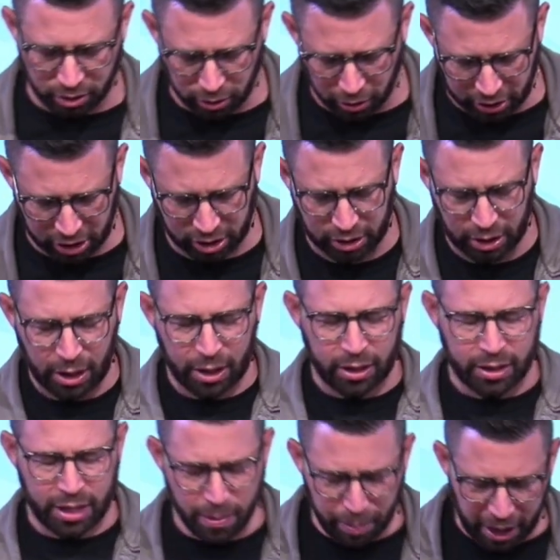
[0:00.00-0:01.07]
Lord, just
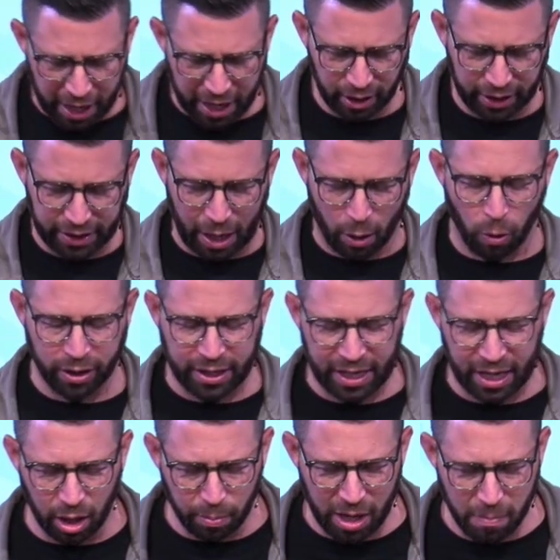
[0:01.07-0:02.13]
deep healing, that what the
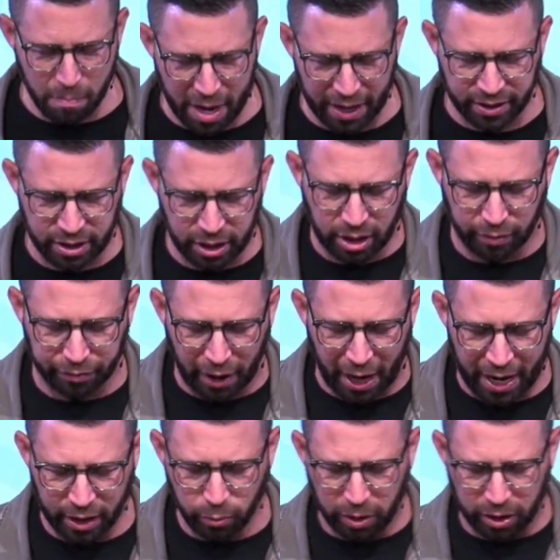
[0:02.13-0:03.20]
enemy meant to
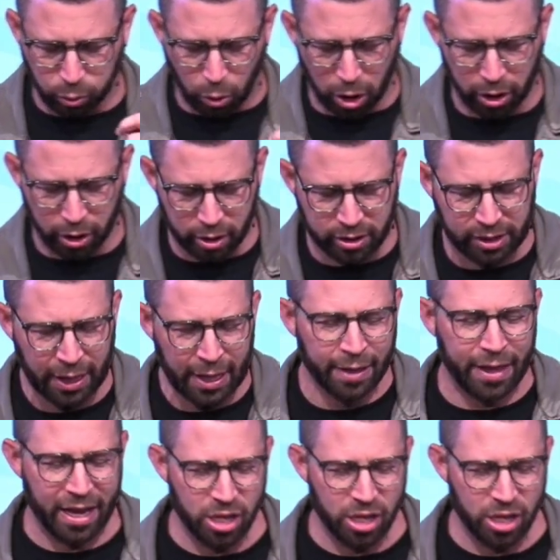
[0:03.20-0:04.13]
divide with words, that